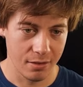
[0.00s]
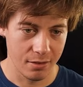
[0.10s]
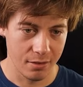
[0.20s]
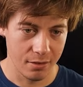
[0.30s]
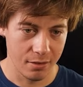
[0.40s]

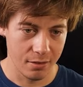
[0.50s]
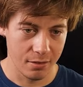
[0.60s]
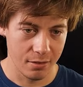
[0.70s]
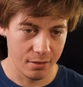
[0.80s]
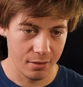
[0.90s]

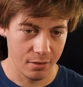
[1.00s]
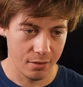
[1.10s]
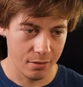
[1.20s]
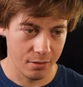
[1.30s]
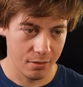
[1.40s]

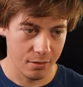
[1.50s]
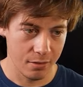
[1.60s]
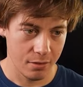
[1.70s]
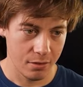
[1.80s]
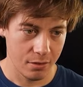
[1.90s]

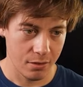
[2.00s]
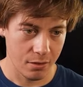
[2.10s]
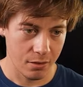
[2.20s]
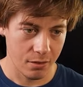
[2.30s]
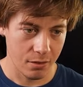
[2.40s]

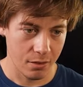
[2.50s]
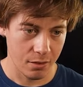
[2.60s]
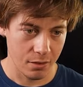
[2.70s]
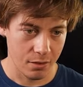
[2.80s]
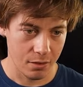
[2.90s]

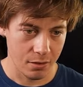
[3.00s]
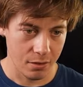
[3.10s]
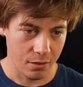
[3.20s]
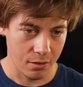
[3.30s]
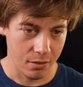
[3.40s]

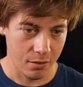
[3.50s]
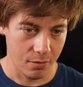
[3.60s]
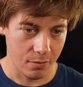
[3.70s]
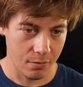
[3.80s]
Nothing is said.